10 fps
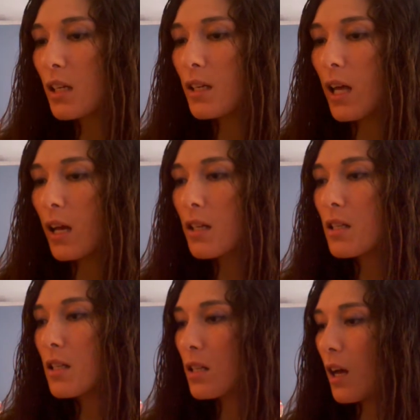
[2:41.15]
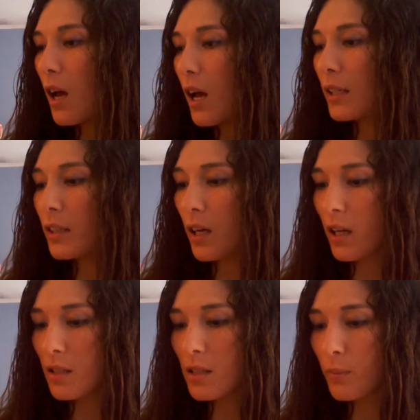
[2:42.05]
Next, I
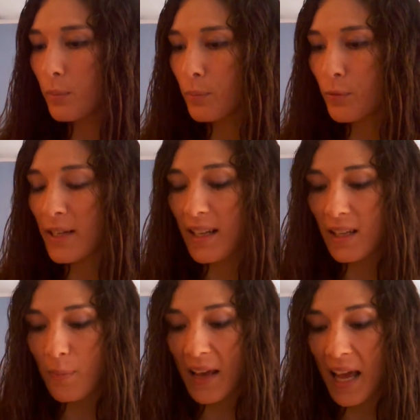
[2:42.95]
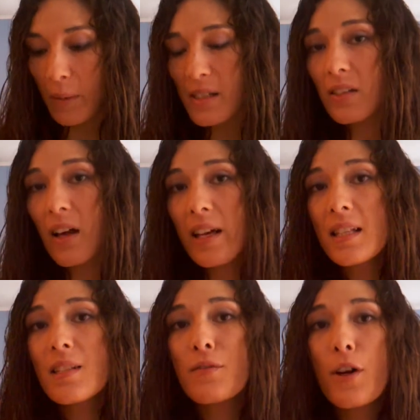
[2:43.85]
got Breathe by Abby
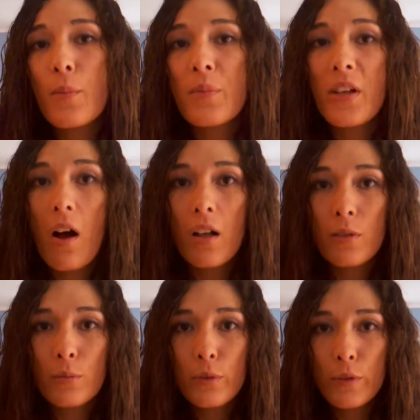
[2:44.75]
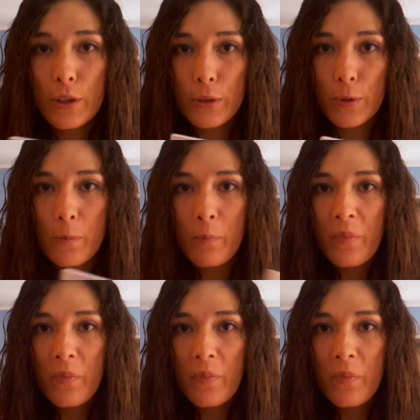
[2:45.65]
Glines from the Autumn Review.